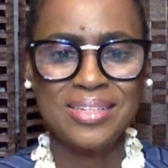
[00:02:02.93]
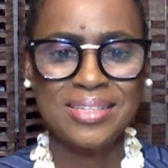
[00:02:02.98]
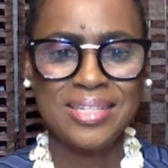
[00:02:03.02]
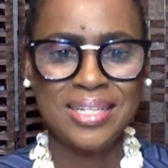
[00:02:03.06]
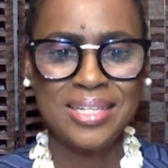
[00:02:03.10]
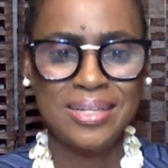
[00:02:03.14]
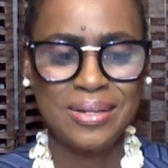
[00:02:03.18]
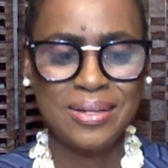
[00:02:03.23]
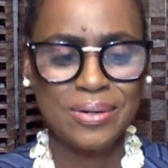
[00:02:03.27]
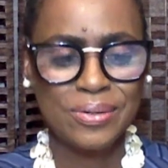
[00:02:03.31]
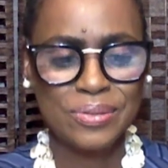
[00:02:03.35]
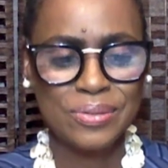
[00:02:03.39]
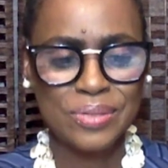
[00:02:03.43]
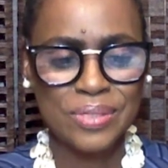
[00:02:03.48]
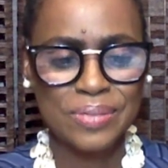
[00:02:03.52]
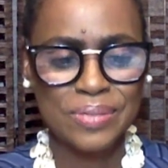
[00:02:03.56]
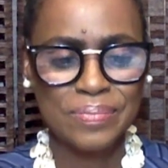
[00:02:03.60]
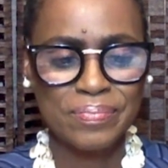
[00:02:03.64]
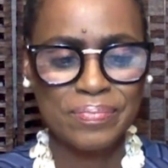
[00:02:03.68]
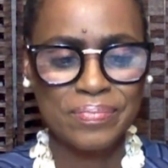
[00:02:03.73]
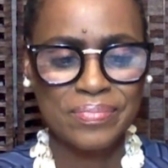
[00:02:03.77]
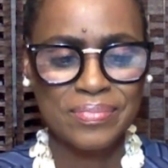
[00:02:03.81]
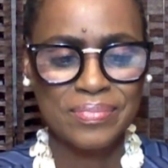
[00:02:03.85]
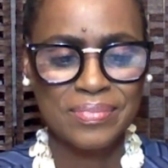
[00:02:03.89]
leaders.
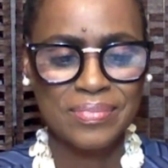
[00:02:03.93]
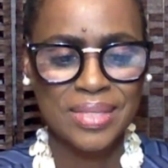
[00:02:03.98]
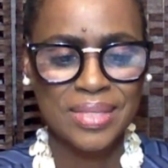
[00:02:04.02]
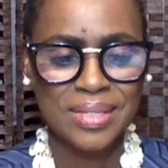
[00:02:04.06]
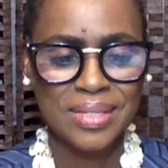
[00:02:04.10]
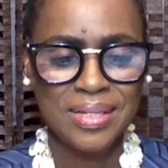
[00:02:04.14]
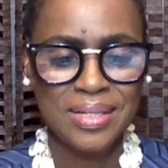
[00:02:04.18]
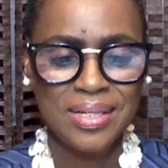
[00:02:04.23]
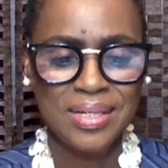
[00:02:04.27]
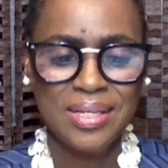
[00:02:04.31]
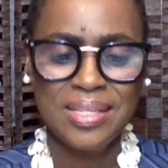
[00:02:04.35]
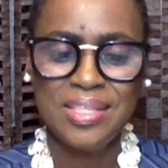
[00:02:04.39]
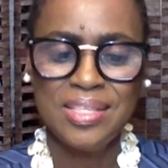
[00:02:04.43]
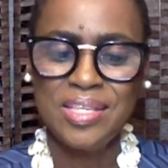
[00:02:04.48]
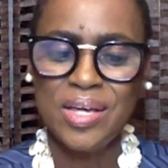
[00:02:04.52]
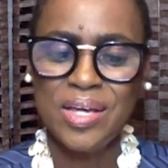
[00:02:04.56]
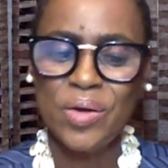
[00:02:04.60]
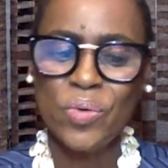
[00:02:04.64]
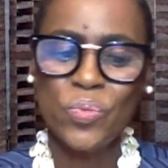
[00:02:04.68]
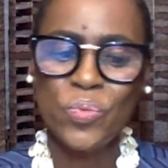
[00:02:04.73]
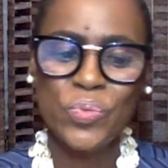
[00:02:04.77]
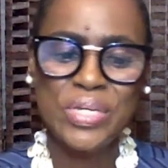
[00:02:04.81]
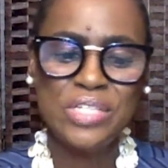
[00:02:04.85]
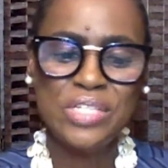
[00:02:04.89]

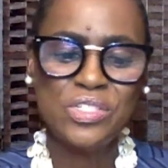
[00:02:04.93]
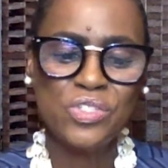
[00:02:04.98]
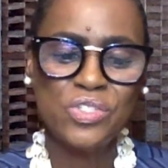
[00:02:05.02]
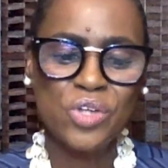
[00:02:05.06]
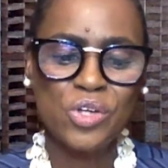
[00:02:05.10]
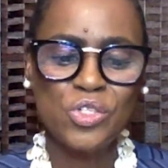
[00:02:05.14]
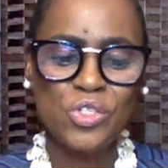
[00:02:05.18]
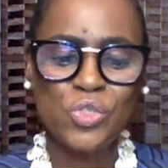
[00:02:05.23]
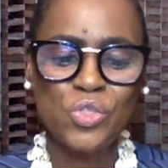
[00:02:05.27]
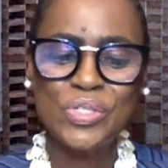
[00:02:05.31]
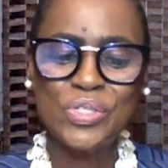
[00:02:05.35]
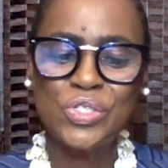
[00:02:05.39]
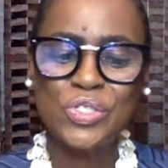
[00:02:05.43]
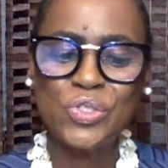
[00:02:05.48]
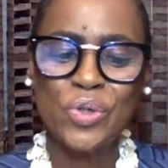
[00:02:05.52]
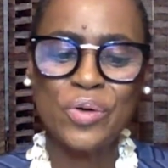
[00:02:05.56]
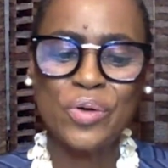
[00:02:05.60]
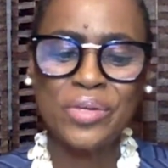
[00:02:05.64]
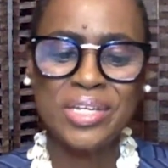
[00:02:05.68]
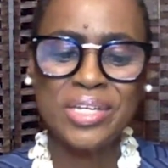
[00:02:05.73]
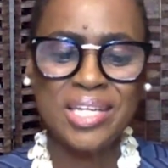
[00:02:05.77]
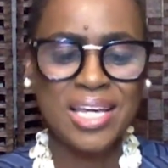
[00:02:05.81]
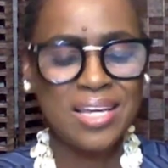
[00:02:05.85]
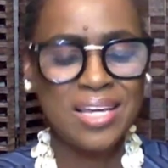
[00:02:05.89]
Their research
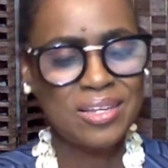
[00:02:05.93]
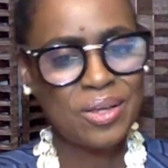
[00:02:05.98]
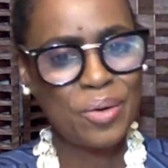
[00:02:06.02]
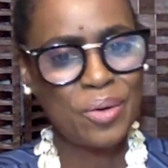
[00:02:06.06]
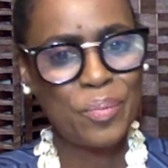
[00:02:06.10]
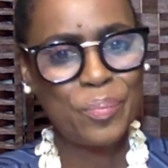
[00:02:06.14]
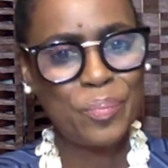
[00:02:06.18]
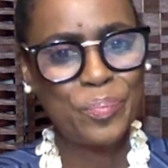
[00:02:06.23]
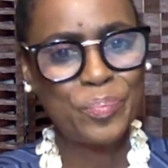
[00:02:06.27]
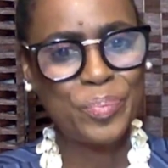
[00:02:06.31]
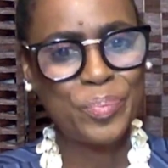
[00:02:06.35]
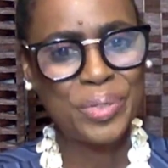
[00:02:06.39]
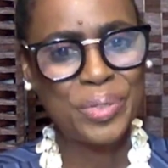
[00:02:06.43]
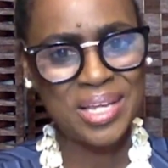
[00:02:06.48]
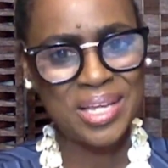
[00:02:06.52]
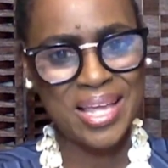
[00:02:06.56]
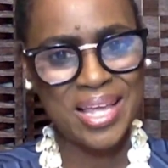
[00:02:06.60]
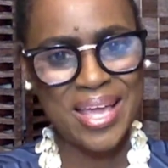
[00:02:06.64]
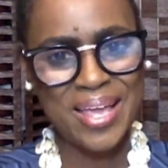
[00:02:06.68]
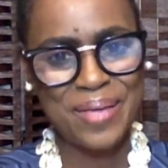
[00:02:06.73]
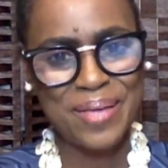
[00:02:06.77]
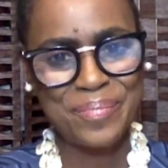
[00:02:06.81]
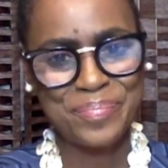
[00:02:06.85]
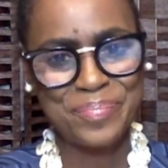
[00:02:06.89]
resulted in a
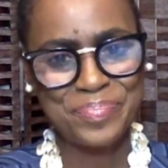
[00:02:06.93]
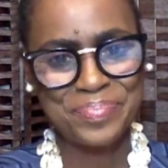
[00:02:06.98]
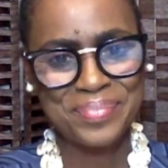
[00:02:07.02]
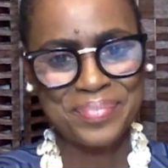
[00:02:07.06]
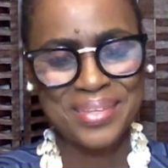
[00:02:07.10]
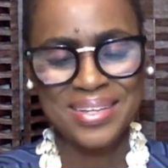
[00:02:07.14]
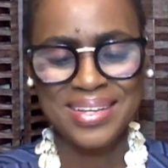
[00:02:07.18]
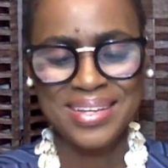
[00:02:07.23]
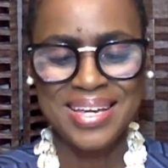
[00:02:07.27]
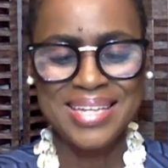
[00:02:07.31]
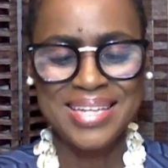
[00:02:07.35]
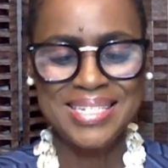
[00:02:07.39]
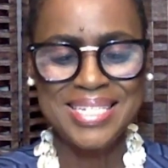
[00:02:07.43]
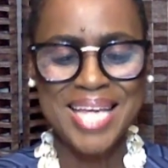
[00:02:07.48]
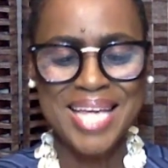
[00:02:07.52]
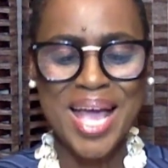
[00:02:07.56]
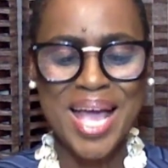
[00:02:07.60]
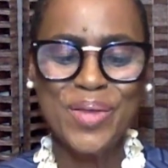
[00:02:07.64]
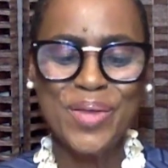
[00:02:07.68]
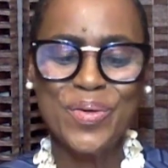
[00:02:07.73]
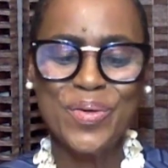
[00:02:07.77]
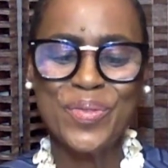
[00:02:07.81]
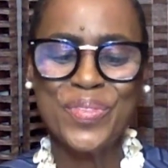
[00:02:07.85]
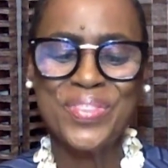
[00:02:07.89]
play
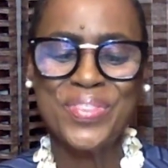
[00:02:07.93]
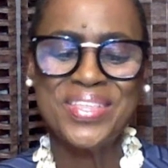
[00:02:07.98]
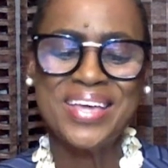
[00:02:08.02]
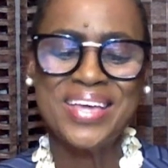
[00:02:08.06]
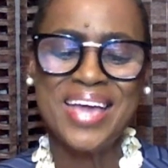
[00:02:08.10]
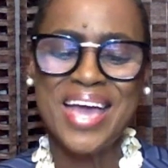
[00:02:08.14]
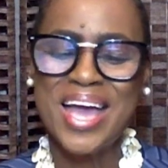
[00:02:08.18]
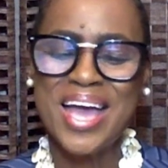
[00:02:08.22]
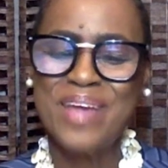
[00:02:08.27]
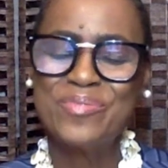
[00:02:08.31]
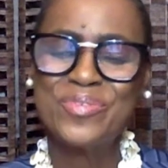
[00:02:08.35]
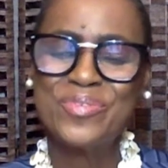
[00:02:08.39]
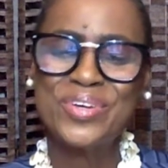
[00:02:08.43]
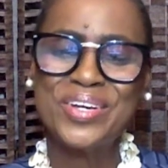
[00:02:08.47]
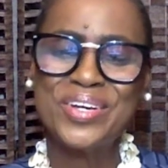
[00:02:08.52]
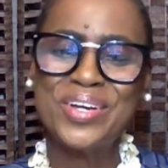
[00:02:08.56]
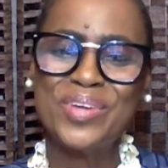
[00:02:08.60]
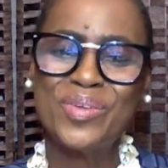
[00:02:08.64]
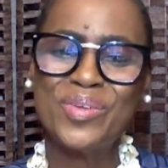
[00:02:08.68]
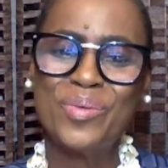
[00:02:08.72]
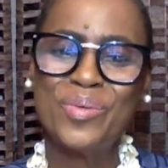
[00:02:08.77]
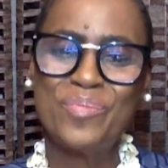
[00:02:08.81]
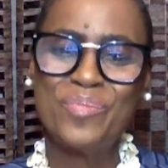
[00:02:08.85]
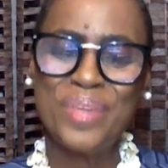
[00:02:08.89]
entitled The
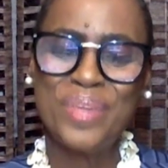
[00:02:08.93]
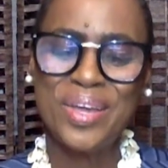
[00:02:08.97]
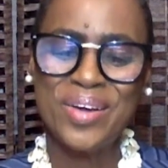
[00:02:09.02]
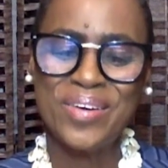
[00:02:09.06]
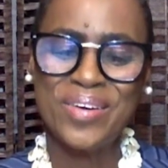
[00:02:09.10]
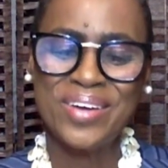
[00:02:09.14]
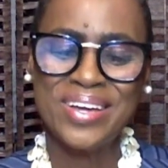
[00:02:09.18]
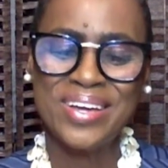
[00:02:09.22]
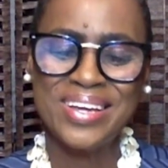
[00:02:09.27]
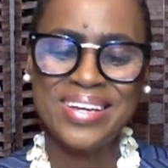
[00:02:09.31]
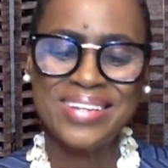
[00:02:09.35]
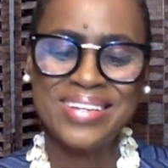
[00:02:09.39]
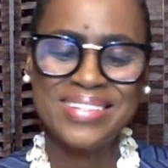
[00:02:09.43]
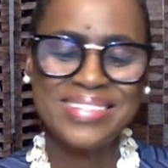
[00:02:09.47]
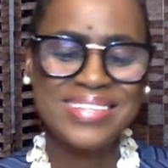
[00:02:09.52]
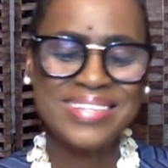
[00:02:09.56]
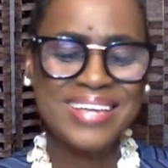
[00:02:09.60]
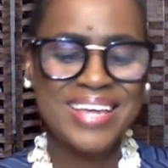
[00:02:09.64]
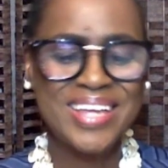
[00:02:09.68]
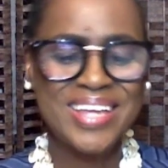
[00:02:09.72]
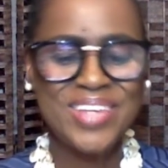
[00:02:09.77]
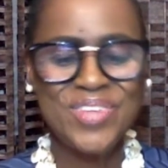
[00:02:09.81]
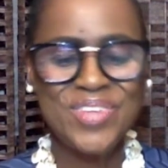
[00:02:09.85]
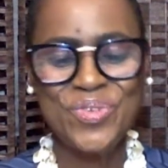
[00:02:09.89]
African Americans
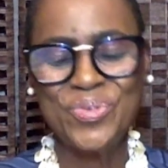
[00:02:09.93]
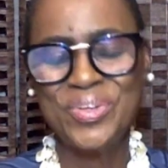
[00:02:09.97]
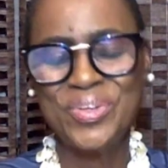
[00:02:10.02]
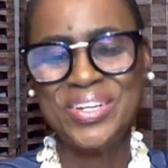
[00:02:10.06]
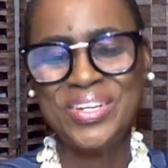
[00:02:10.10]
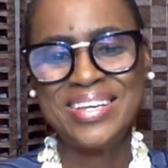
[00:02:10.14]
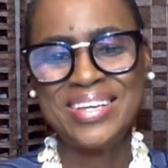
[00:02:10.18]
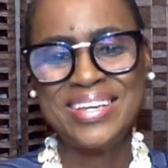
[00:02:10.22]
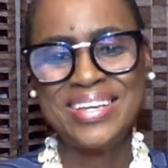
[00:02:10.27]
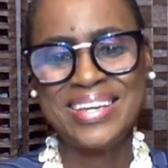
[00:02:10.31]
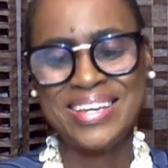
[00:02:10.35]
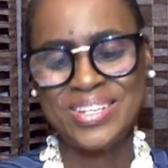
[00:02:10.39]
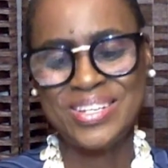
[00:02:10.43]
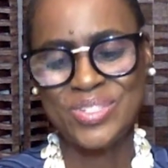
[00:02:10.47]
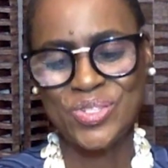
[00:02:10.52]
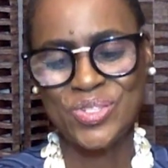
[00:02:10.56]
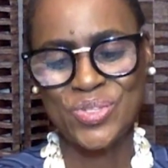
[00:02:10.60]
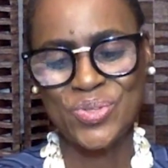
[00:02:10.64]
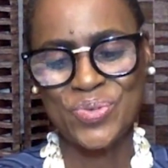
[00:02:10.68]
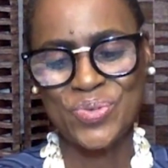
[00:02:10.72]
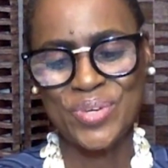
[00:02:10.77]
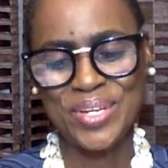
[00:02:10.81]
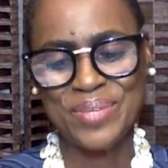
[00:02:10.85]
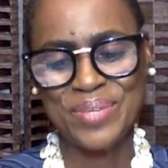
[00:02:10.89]
in Unity
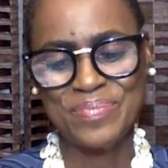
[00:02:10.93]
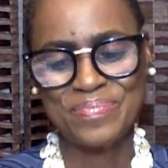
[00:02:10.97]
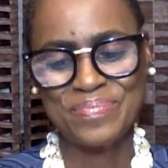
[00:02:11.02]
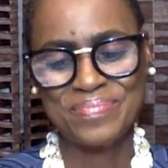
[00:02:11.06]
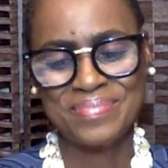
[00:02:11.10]
History.